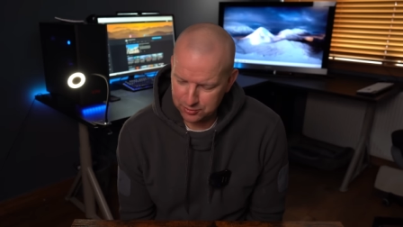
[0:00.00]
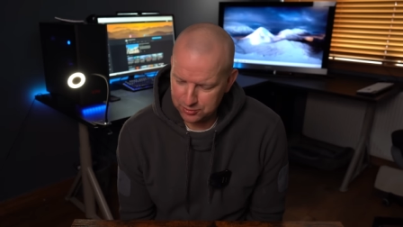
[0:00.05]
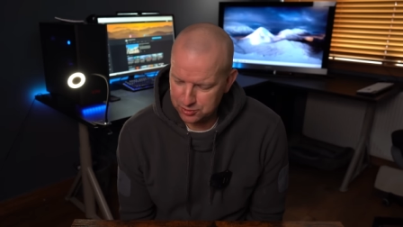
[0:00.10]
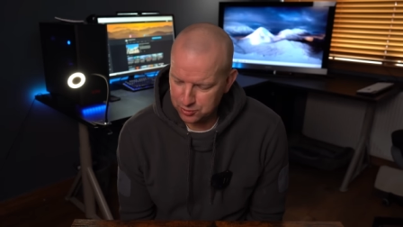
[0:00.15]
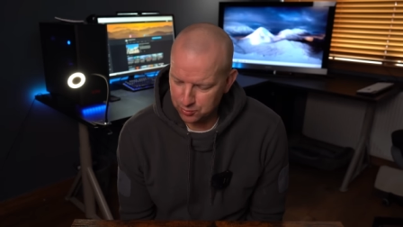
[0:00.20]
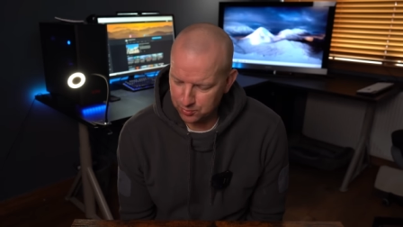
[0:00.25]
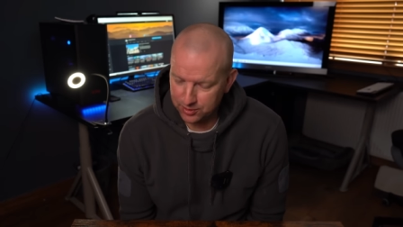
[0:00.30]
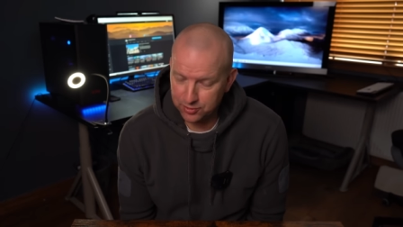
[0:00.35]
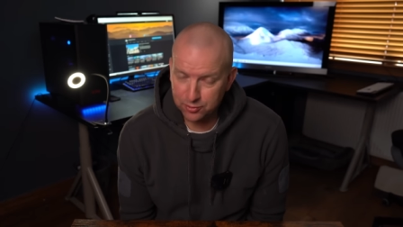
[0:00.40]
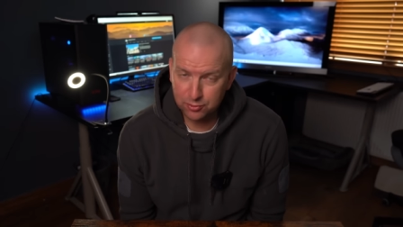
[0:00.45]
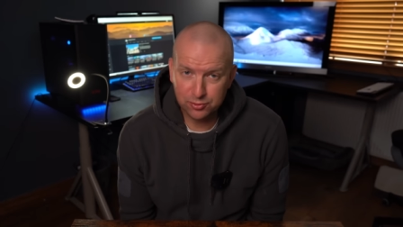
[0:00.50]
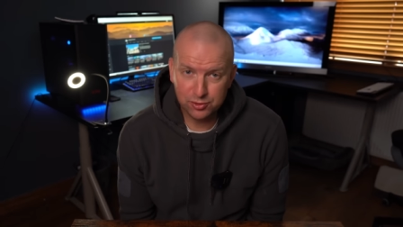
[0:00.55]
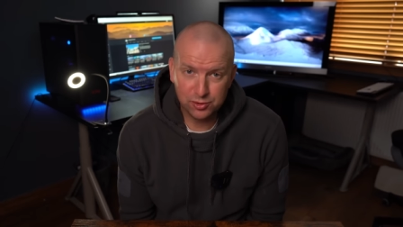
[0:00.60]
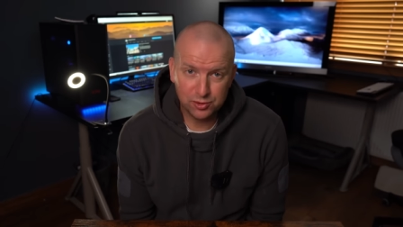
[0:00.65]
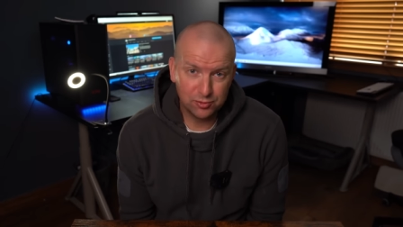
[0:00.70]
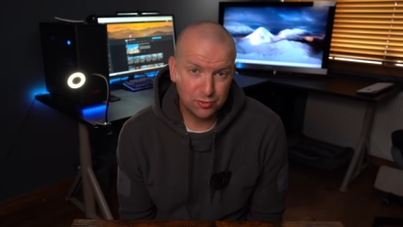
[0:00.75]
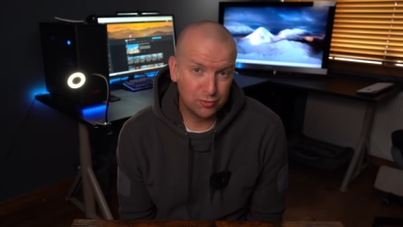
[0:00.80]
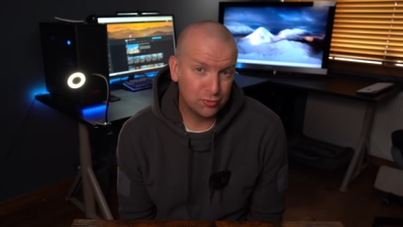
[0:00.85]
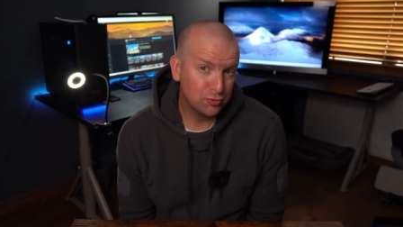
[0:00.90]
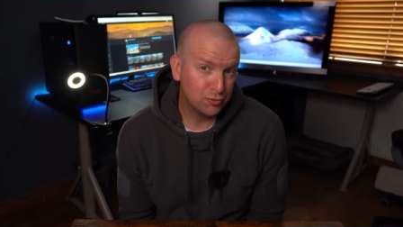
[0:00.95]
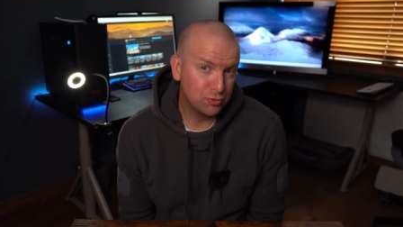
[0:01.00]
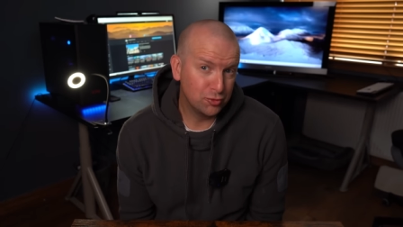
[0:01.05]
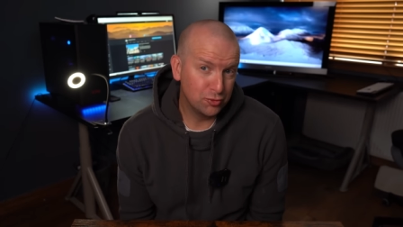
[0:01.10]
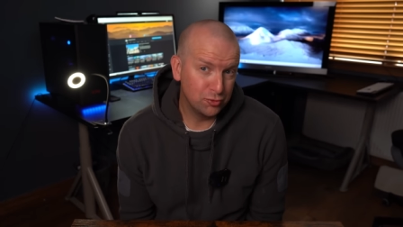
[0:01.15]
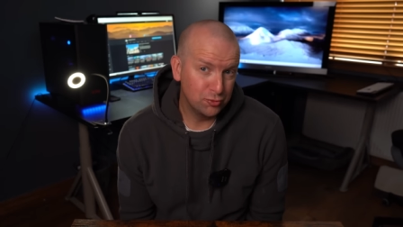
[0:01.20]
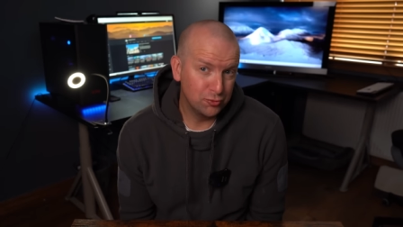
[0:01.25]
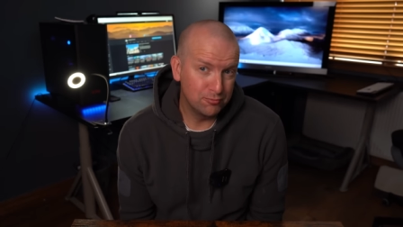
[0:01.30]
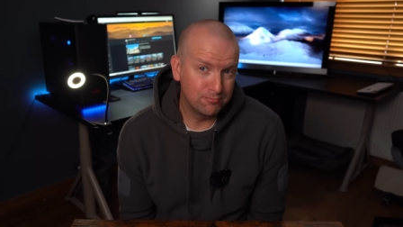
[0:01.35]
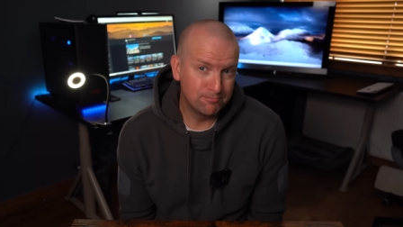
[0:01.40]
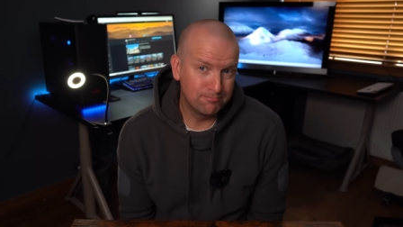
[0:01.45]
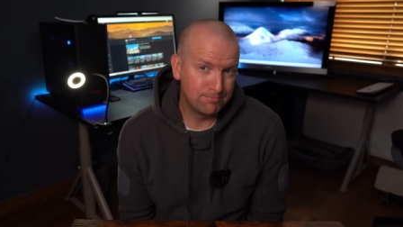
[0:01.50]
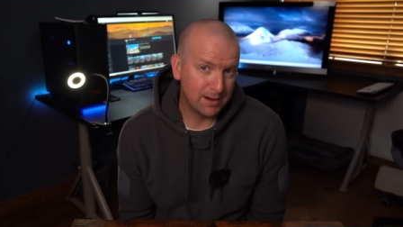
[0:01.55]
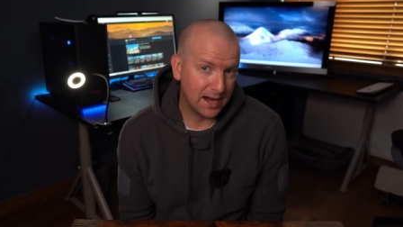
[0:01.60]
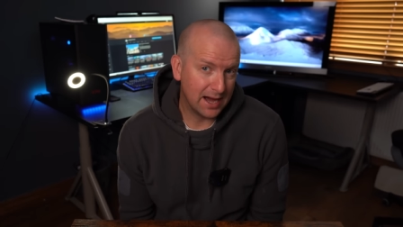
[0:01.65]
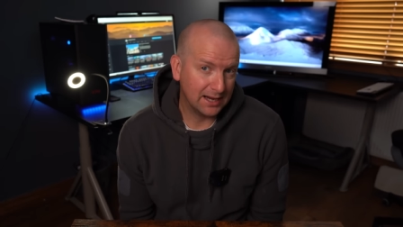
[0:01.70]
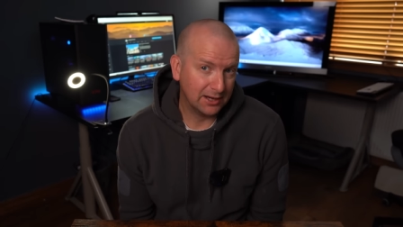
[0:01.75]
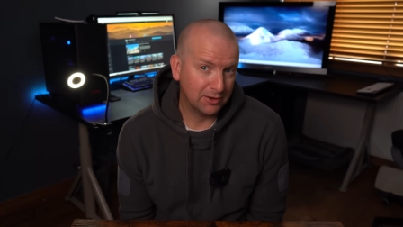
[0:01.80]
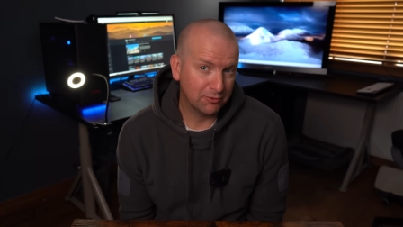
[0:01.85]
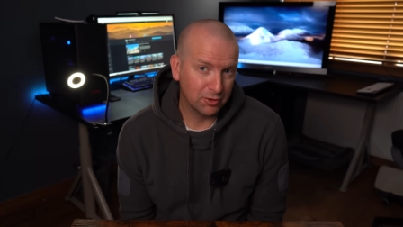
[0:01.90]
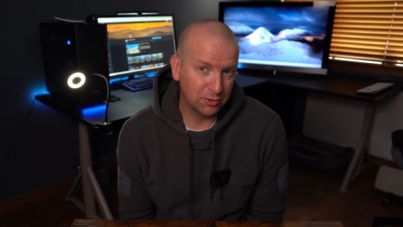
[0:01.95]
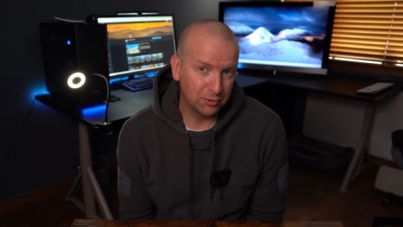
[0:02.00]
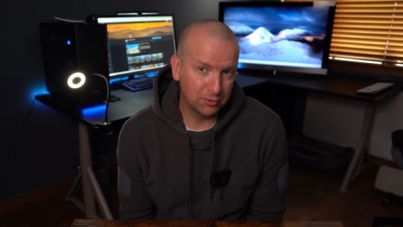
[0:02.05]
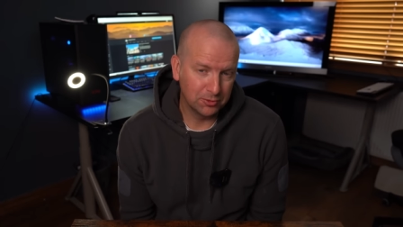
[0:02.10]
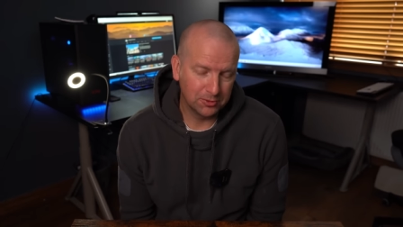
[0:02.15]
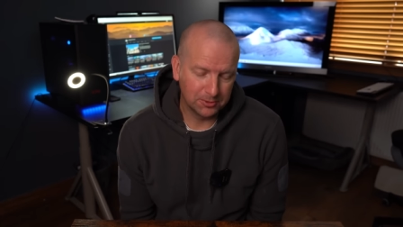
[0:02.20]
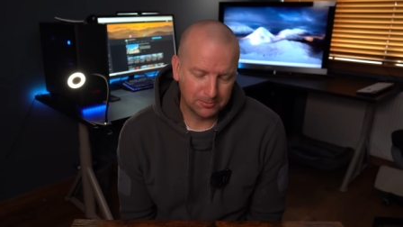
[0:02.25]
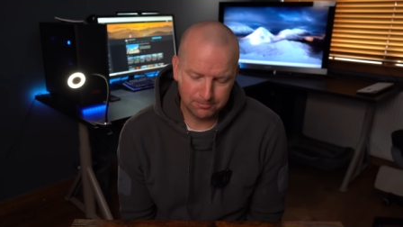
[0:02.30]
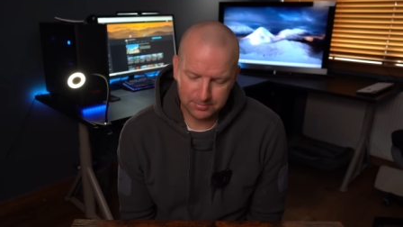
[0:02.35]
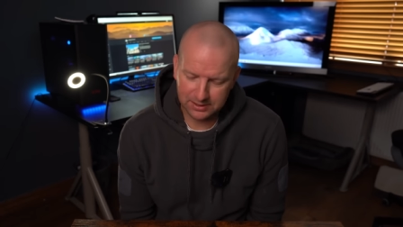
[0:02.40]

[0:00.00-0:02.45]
So with those 2 background